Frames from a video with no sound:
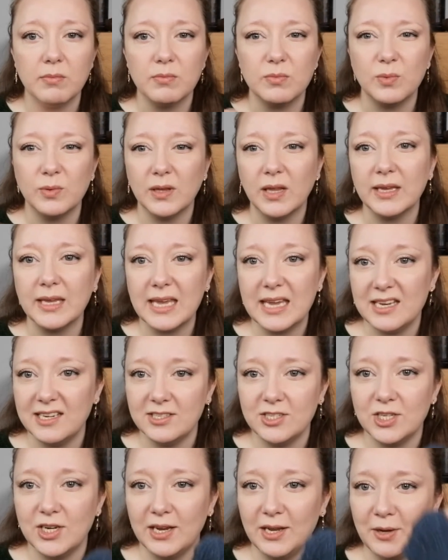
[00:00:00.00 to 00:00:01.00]
with like
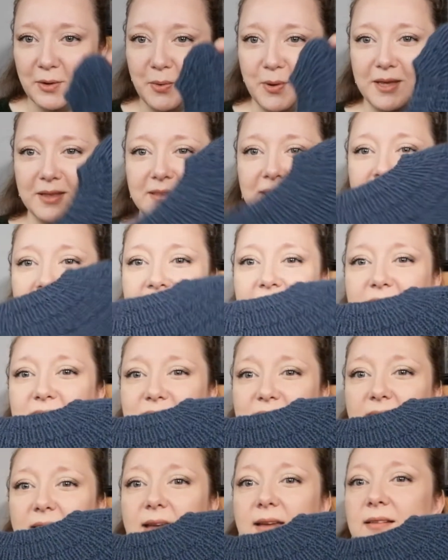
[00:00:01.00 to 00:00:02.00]
itching with
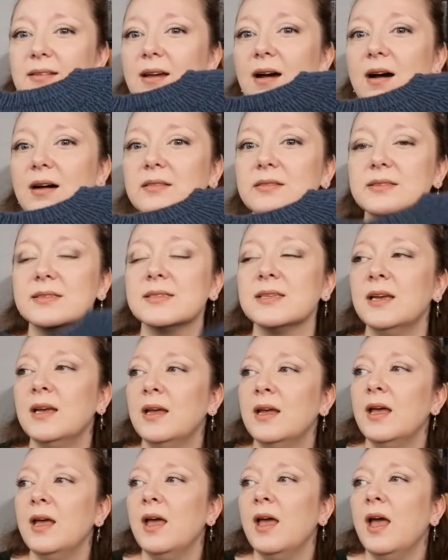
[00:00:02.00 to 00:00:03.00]
certain yarns.
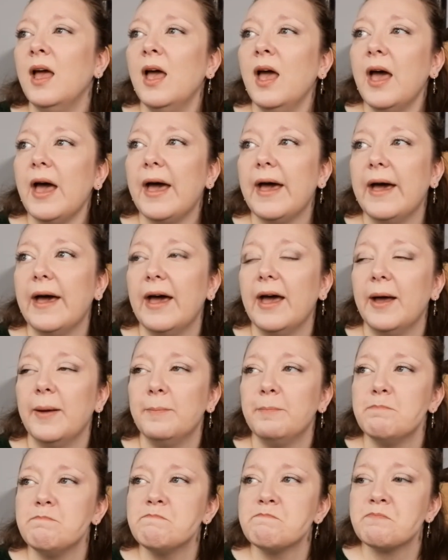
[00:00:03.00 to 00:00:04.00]

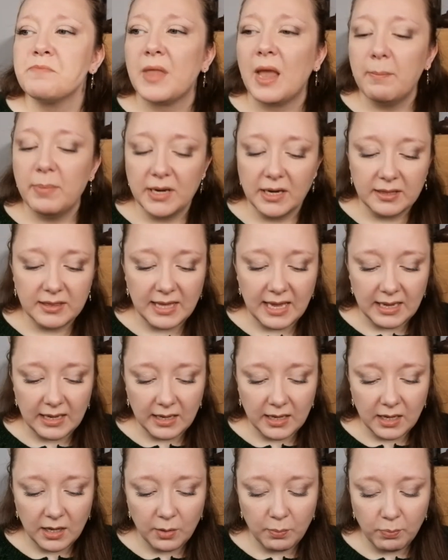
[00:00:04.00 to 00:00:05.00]
But I
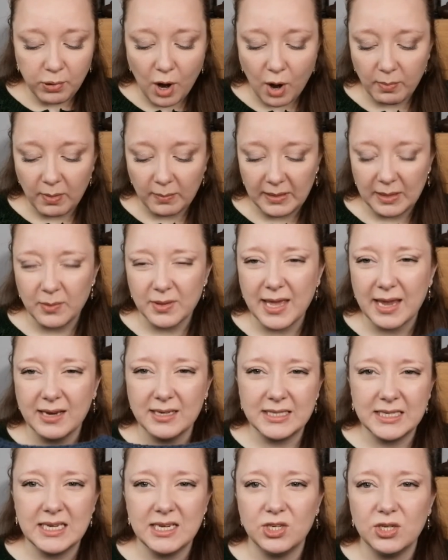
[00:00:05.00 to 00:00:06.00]
think probably with like a
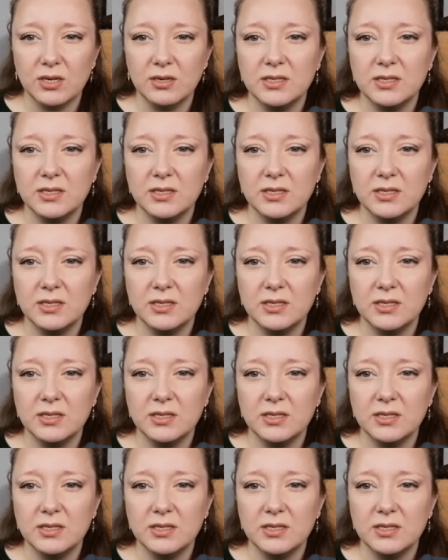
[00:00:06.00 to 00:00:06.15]
t-shirt